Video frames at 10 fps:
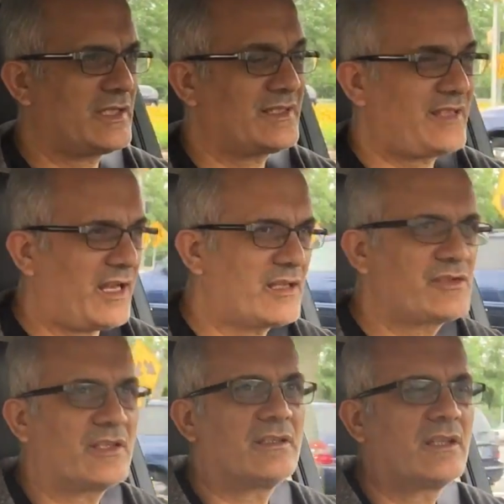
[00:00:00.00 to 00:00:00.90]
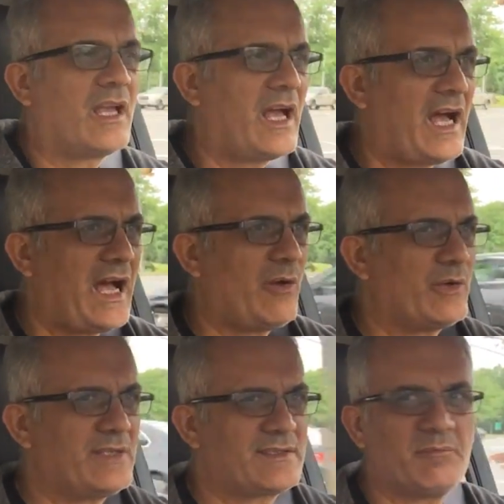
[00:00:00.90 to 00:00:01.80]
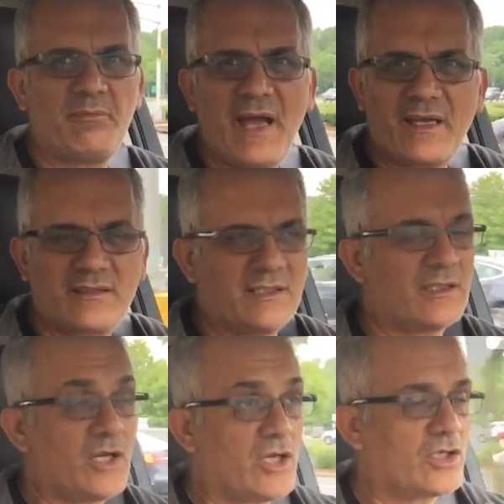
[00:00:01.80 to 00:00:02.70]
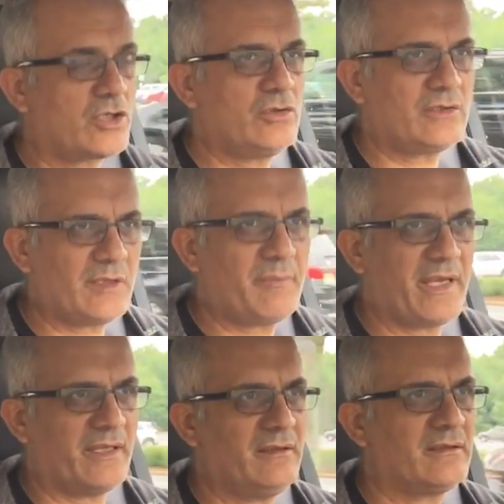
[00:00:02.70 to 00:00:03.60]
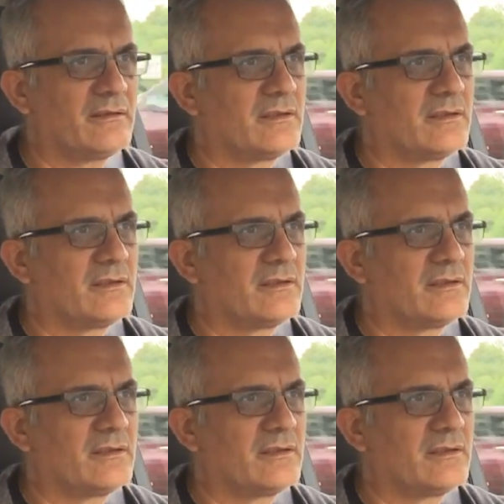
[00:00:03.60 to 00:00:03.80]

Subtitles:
intelligence, how it's impacting good and bad,